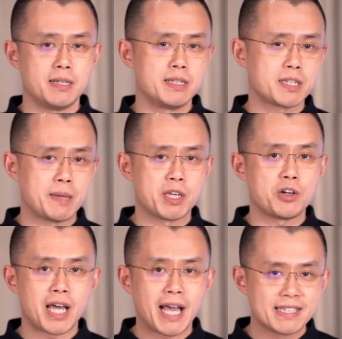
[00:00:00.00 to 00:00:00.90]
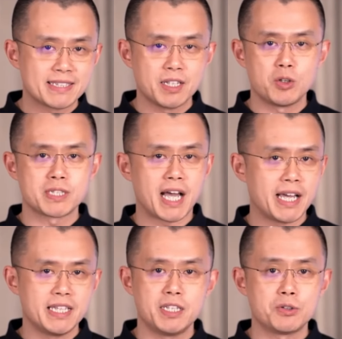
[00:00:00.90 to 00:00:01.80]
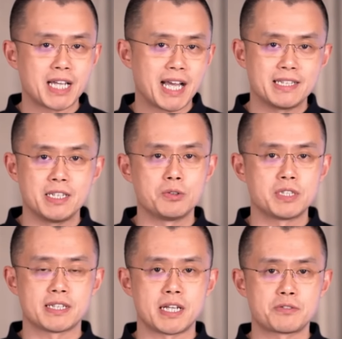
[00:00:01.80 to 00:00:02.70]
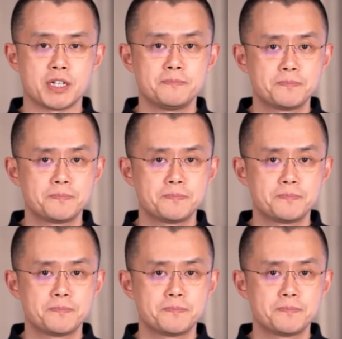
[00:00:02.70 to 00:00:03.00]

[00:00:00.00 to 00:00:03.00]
It can be called ICOs, IEOs, IDOs, etc.